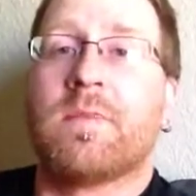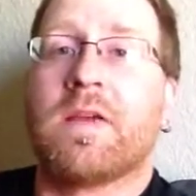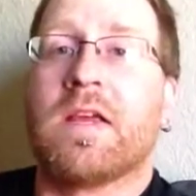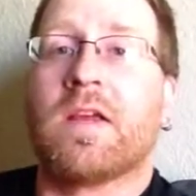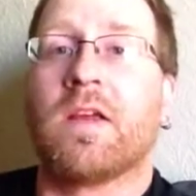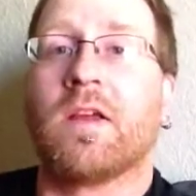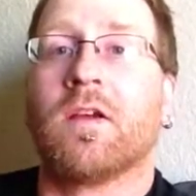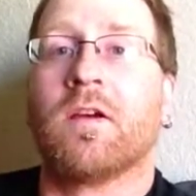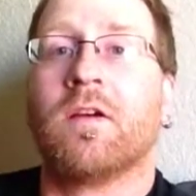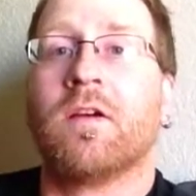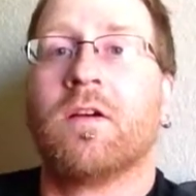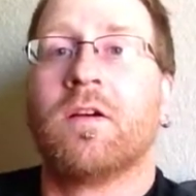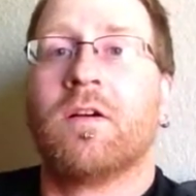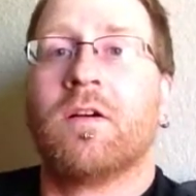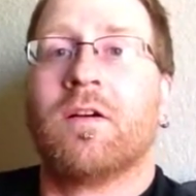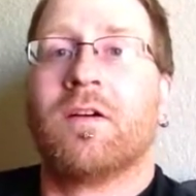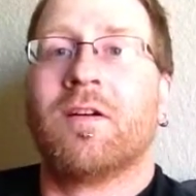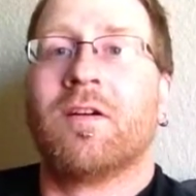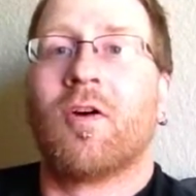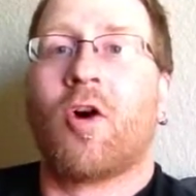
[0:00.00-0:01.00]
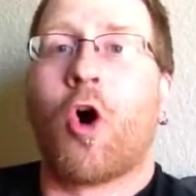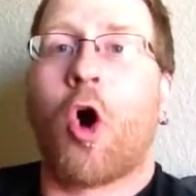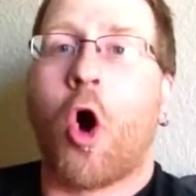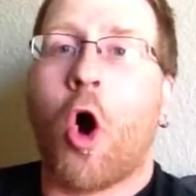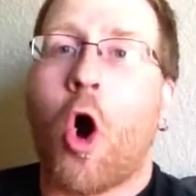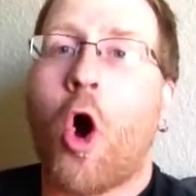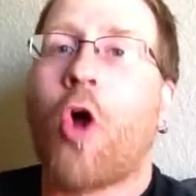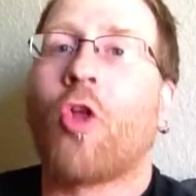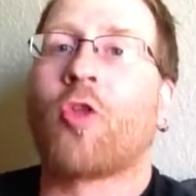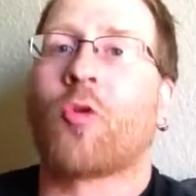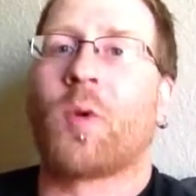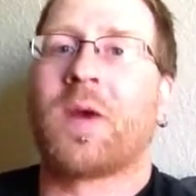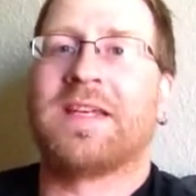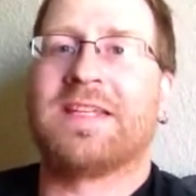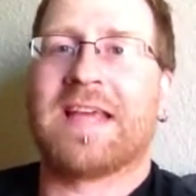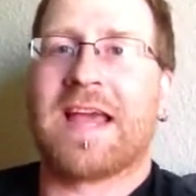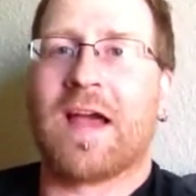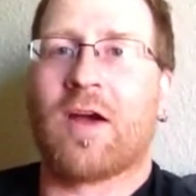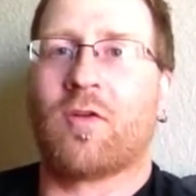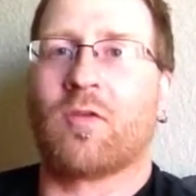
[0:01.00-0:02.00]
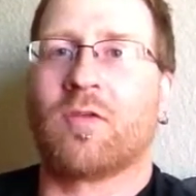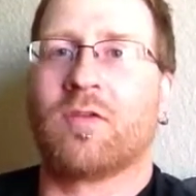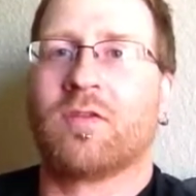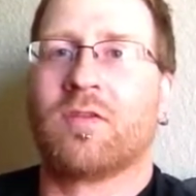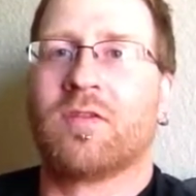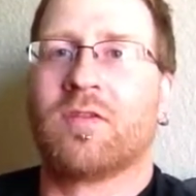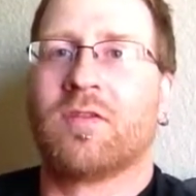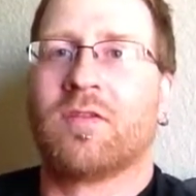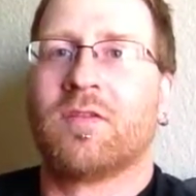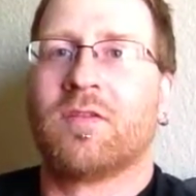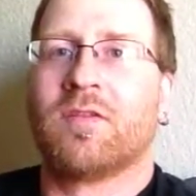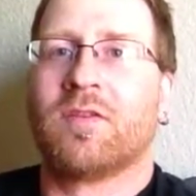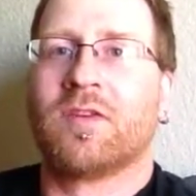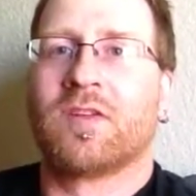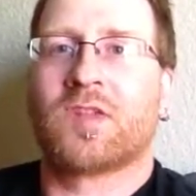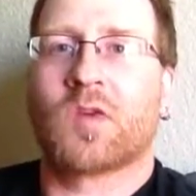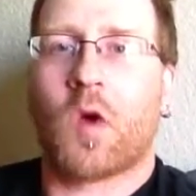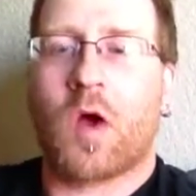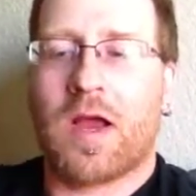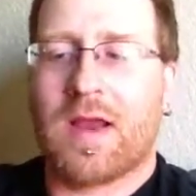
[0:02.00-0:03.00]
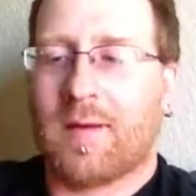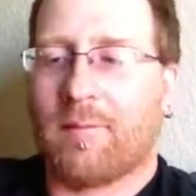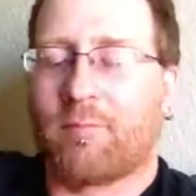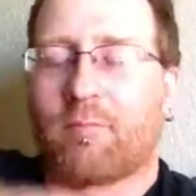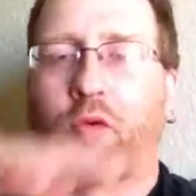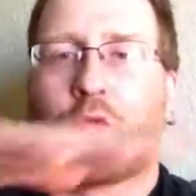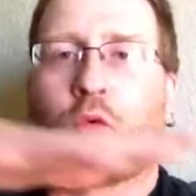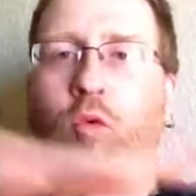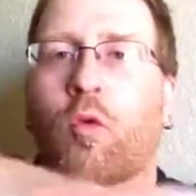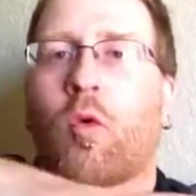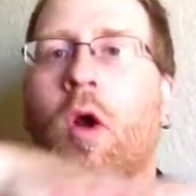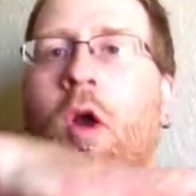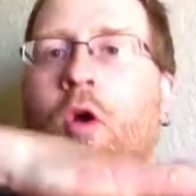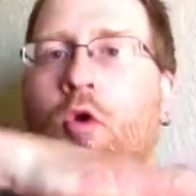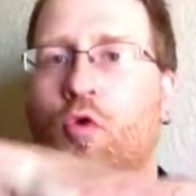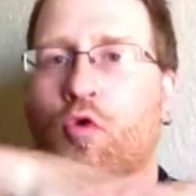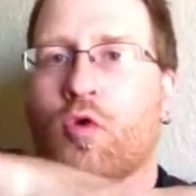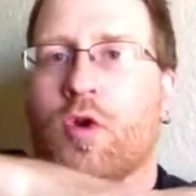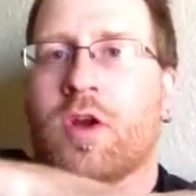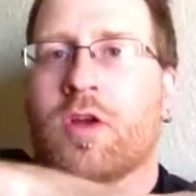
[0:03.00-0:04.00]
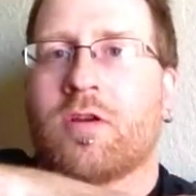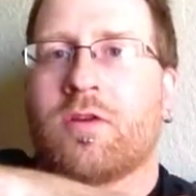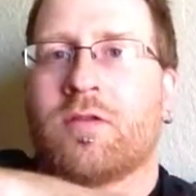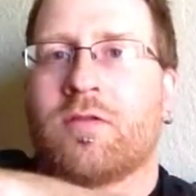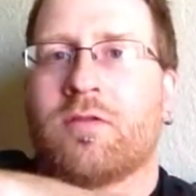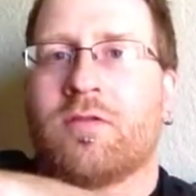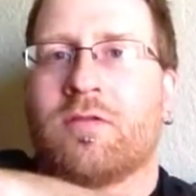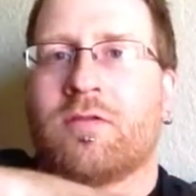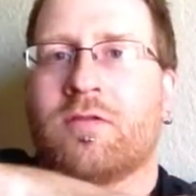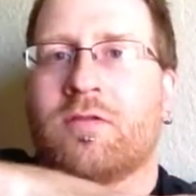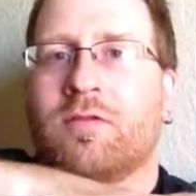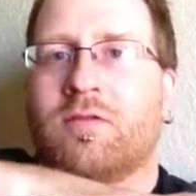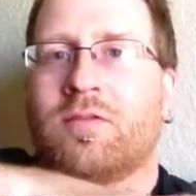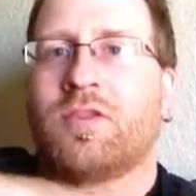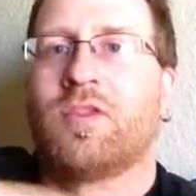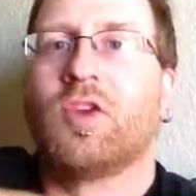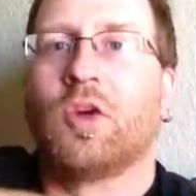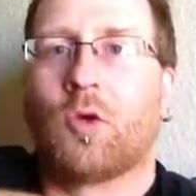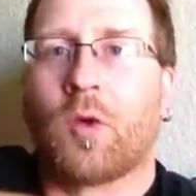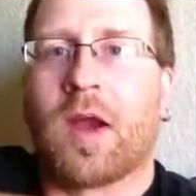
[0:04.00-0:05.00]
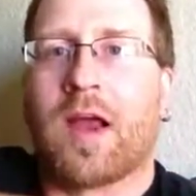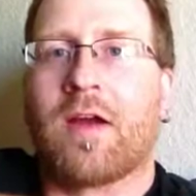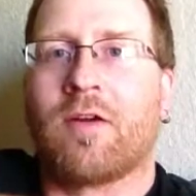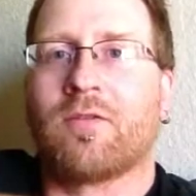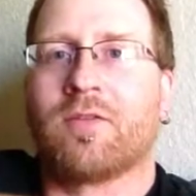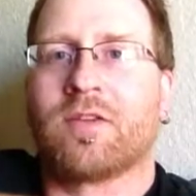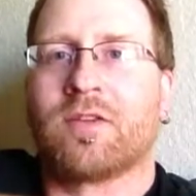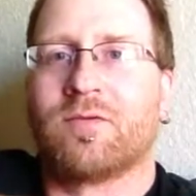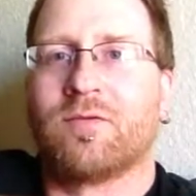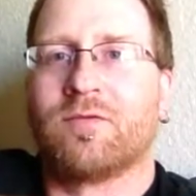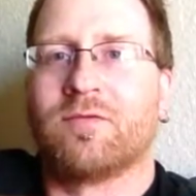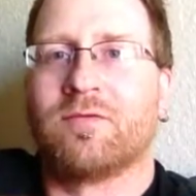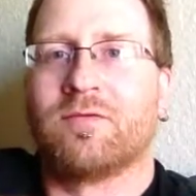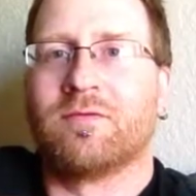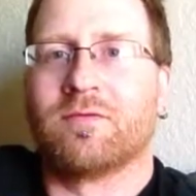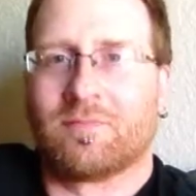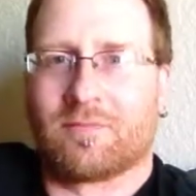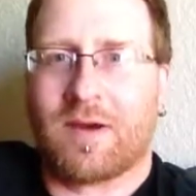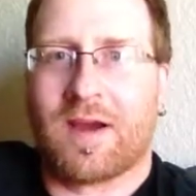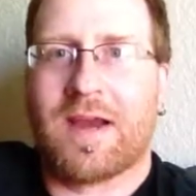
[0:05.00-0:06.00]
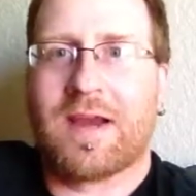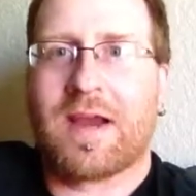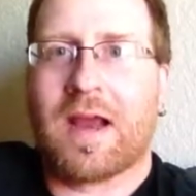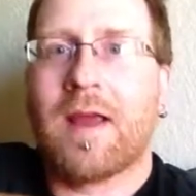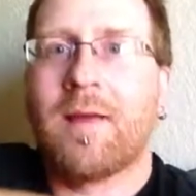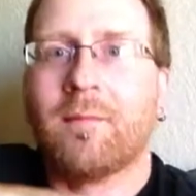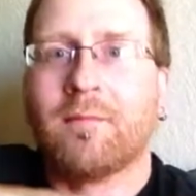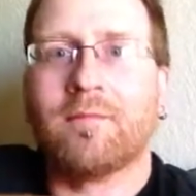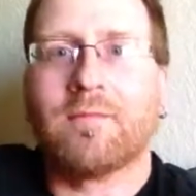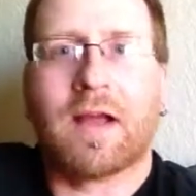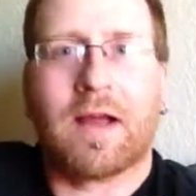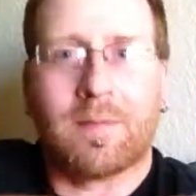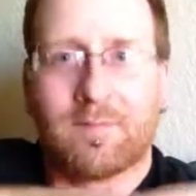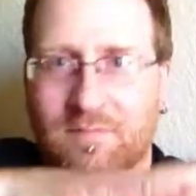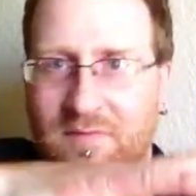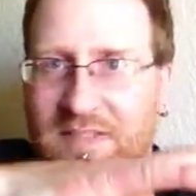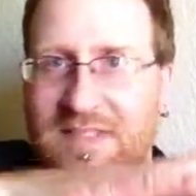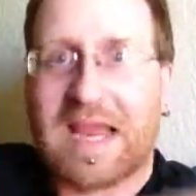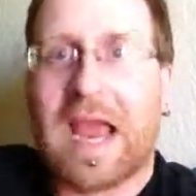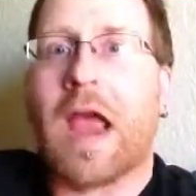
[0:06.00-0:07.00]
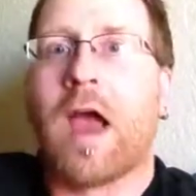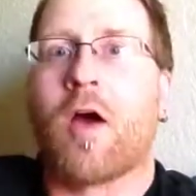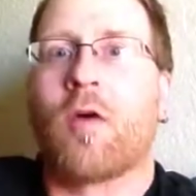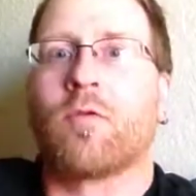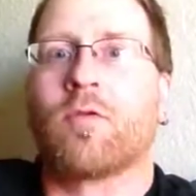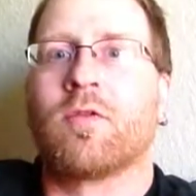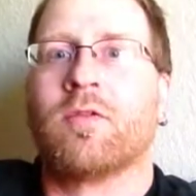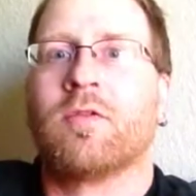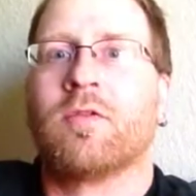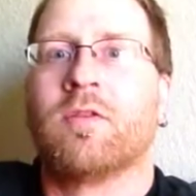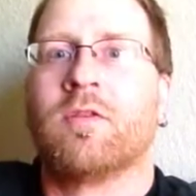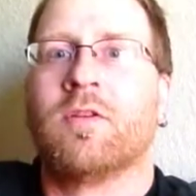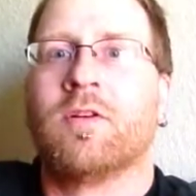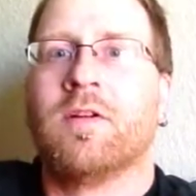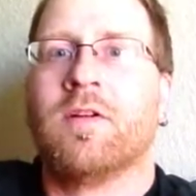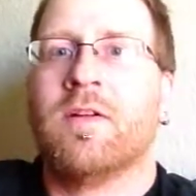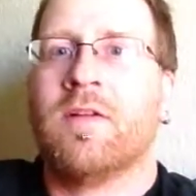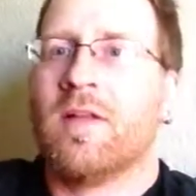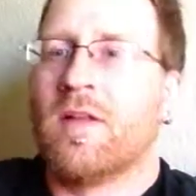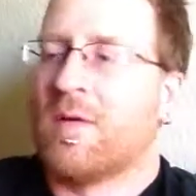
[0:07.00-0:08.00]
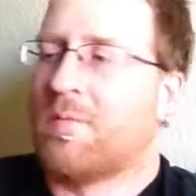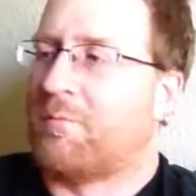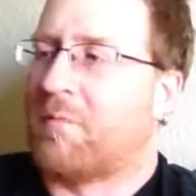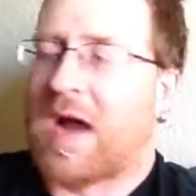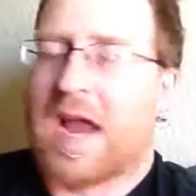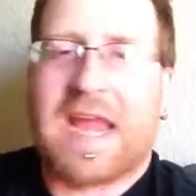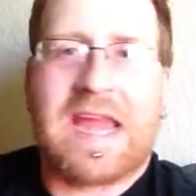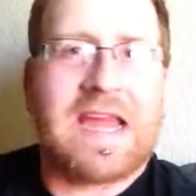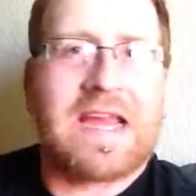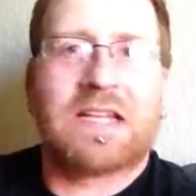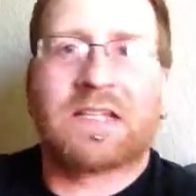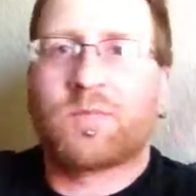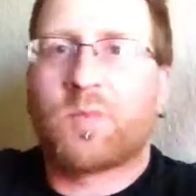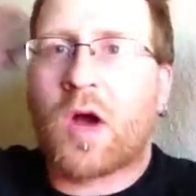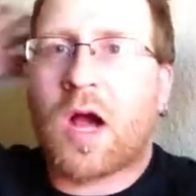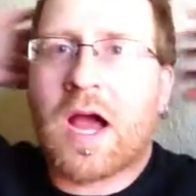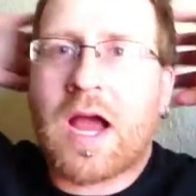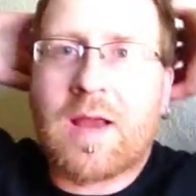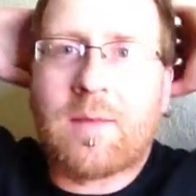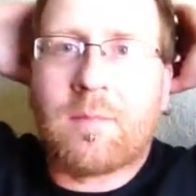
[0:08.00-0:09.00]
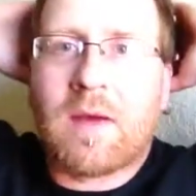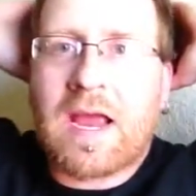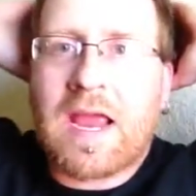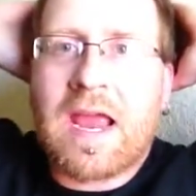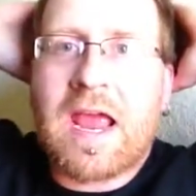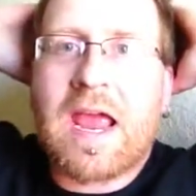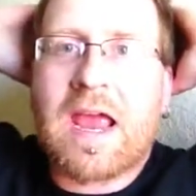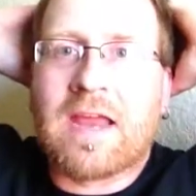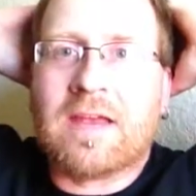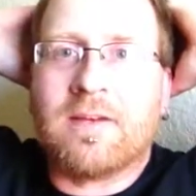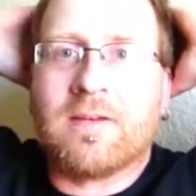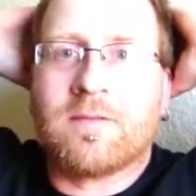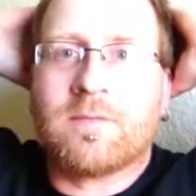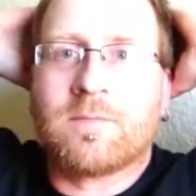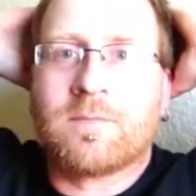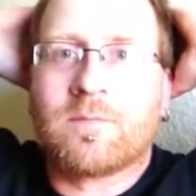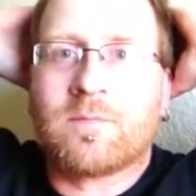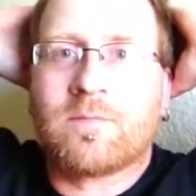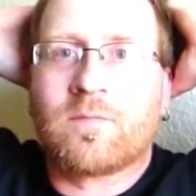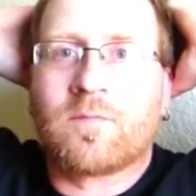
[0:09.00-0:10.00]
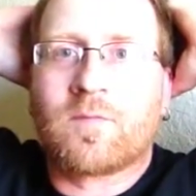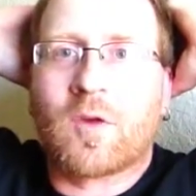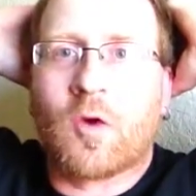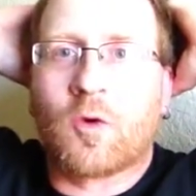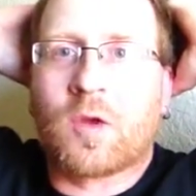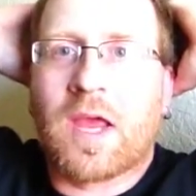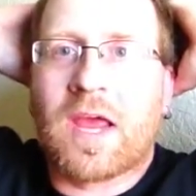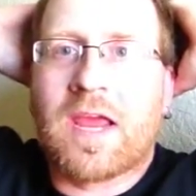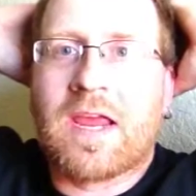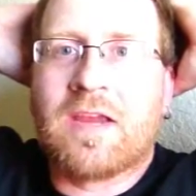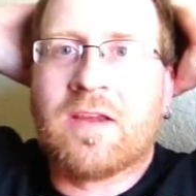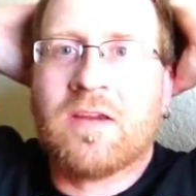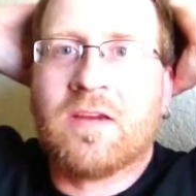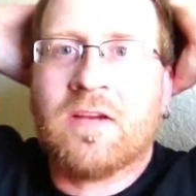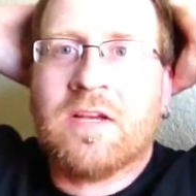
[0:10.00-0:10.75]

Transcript: me all the way down. So I am prone to the ground, right? I'm down. My hands behind my head, okay?